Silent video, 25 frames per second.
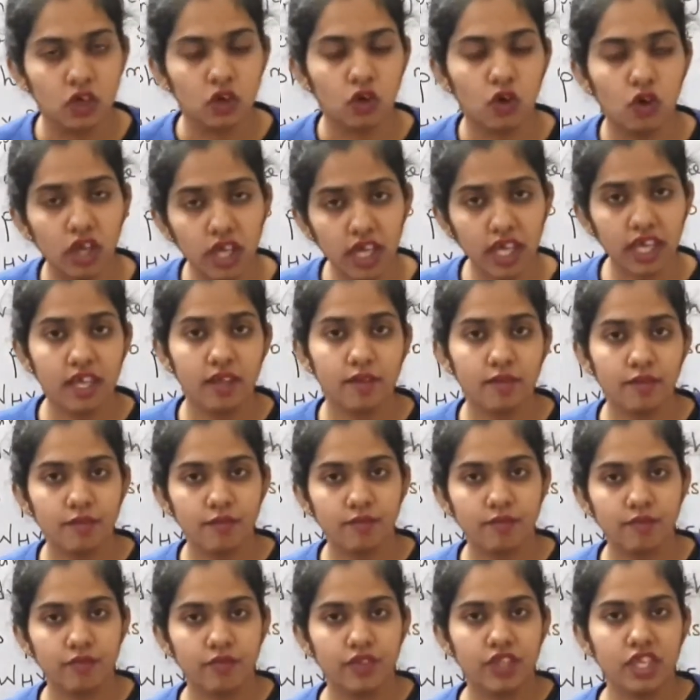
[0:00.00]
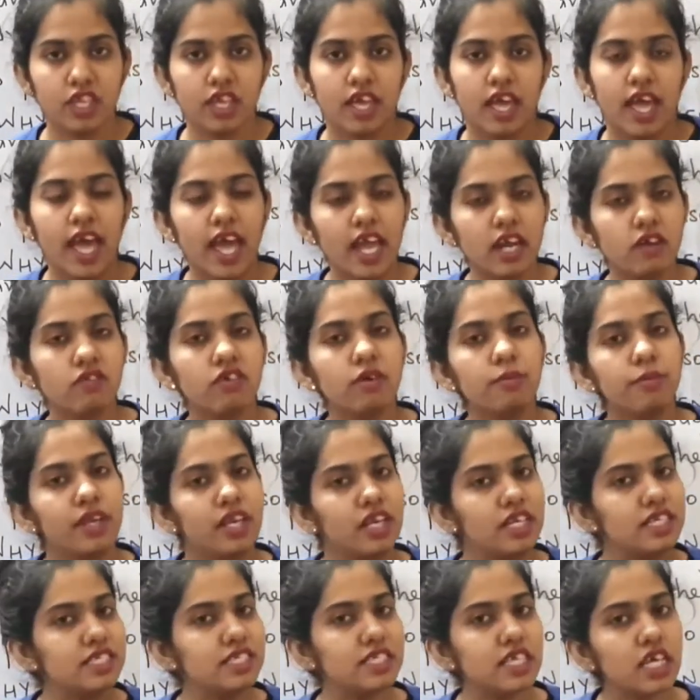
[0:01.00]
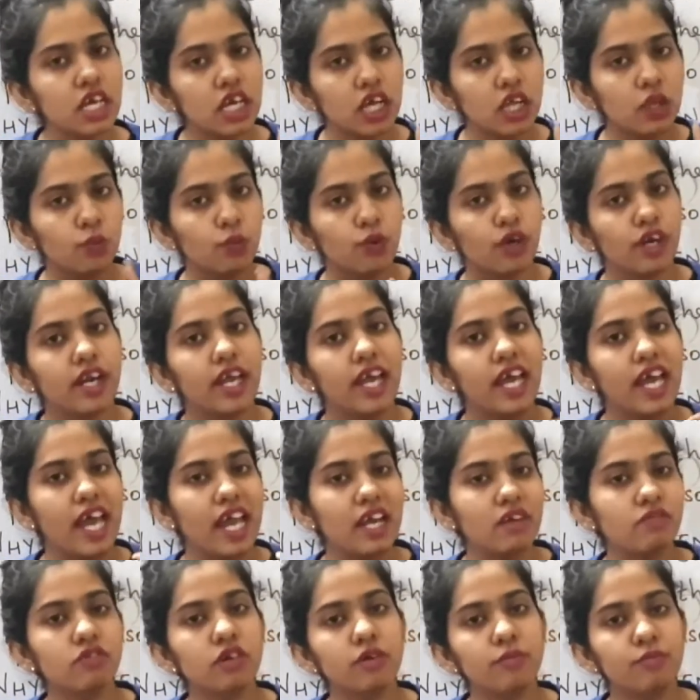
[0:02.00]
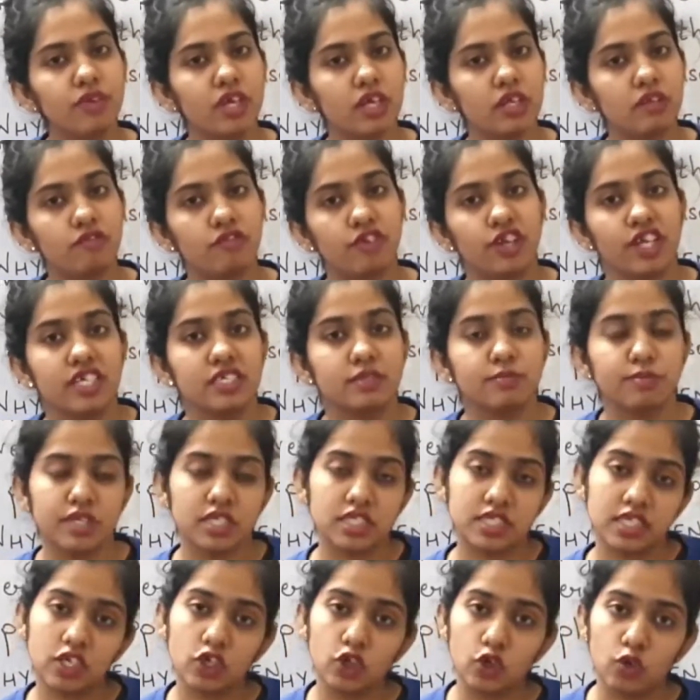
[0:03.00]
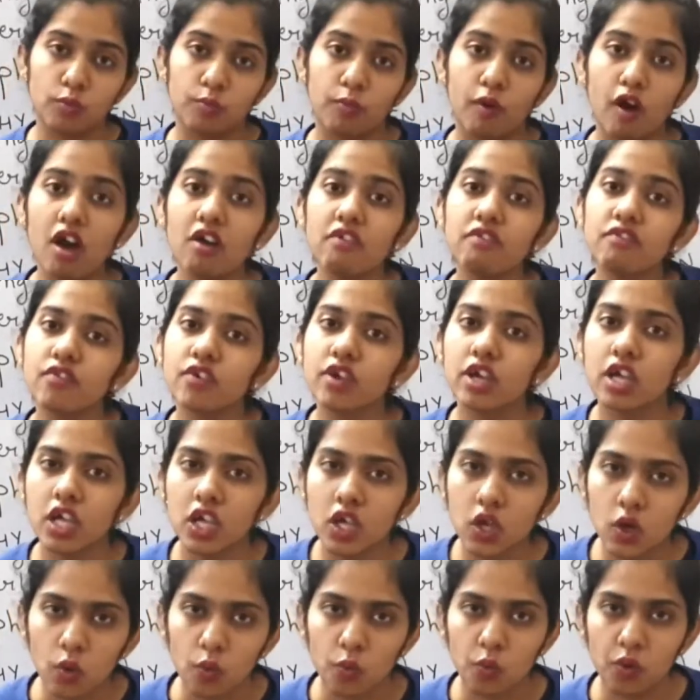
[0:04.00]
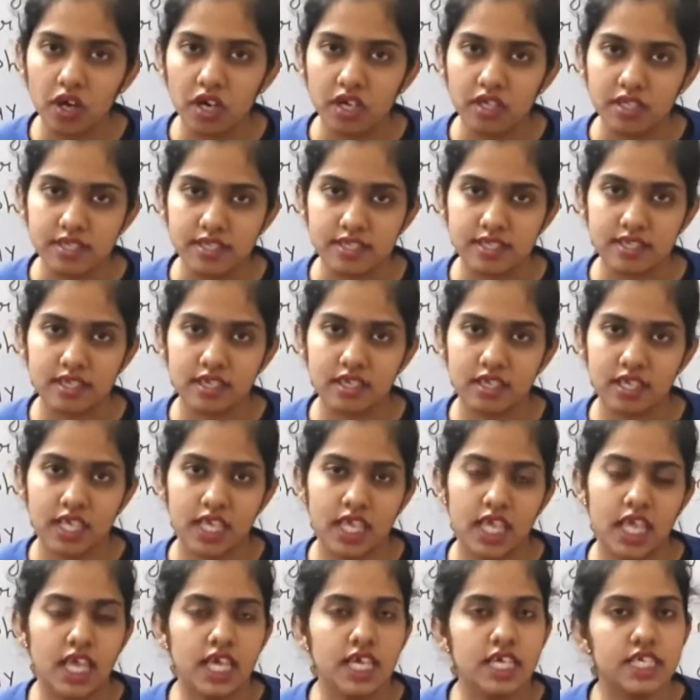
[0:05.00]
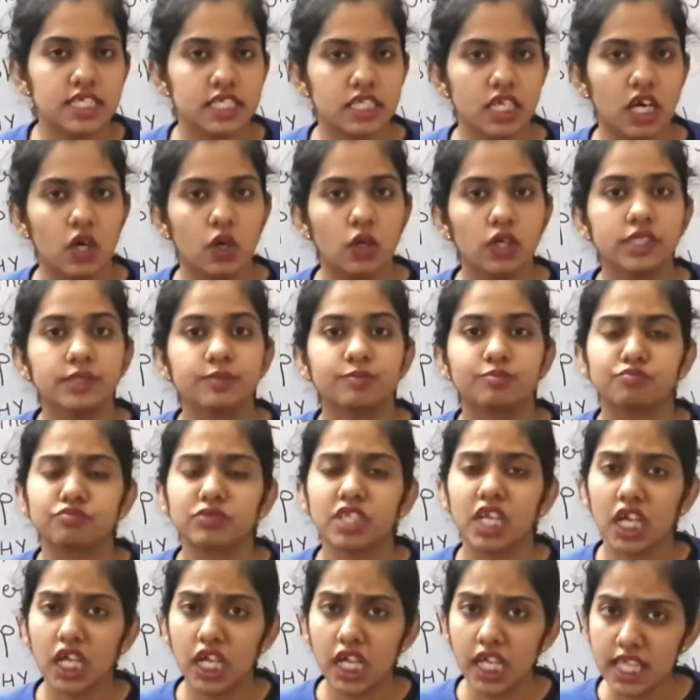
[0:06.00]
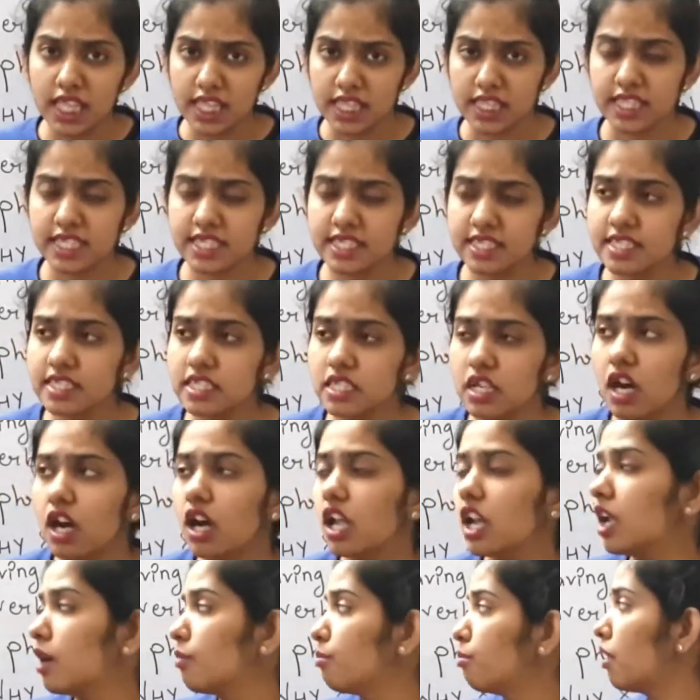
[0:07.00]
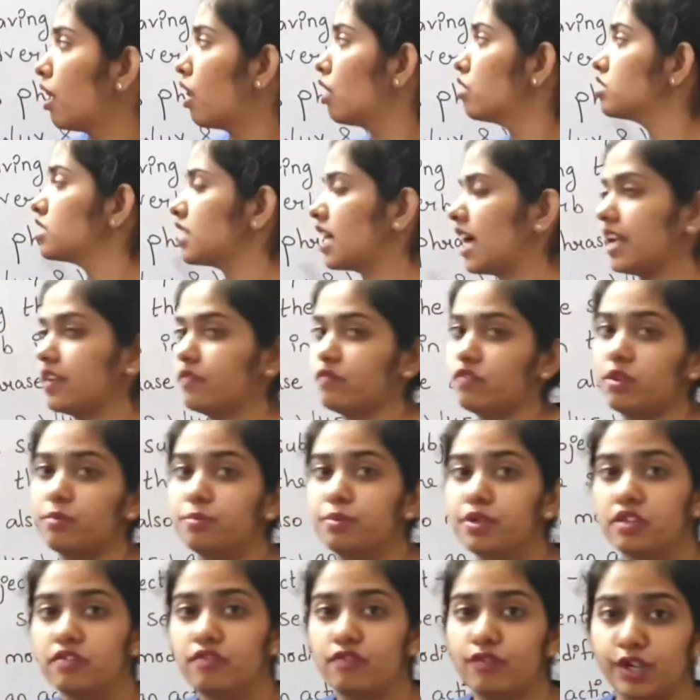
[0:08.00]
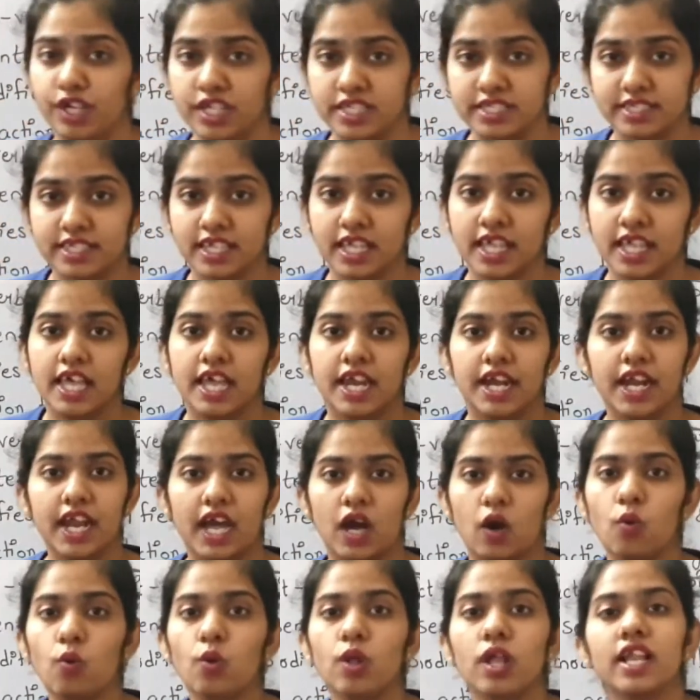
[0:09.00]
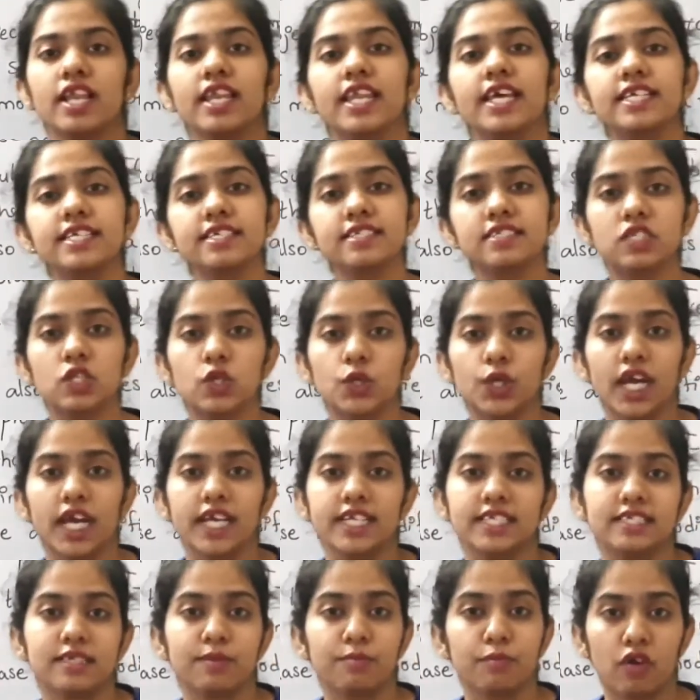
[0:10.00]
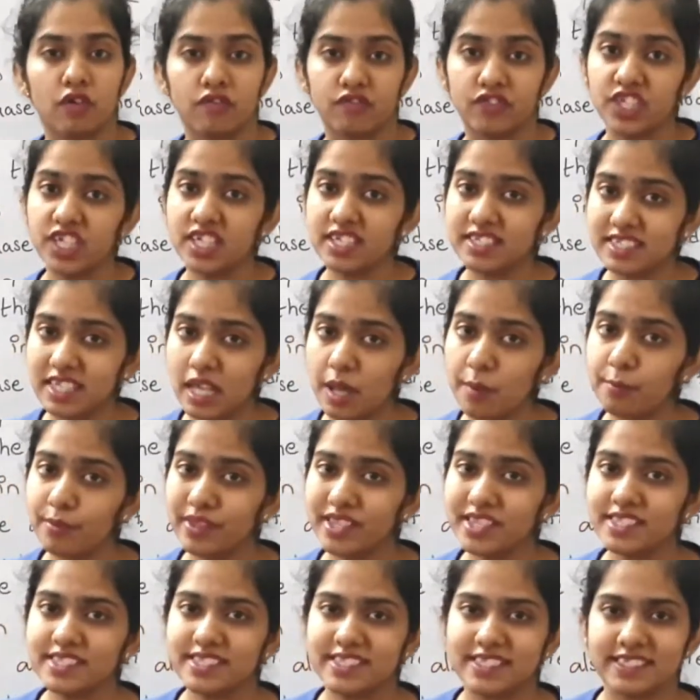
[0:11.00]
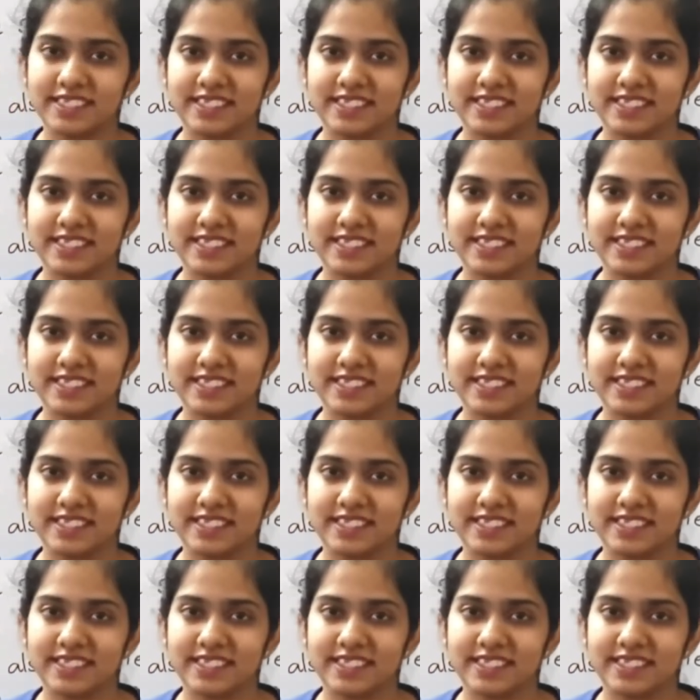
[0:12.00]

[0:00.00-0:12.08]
Okay? Adverb is single word, adverbial phrase means a group of words. So, this is all about adverbial phrase. Now, let us look at some of the examples.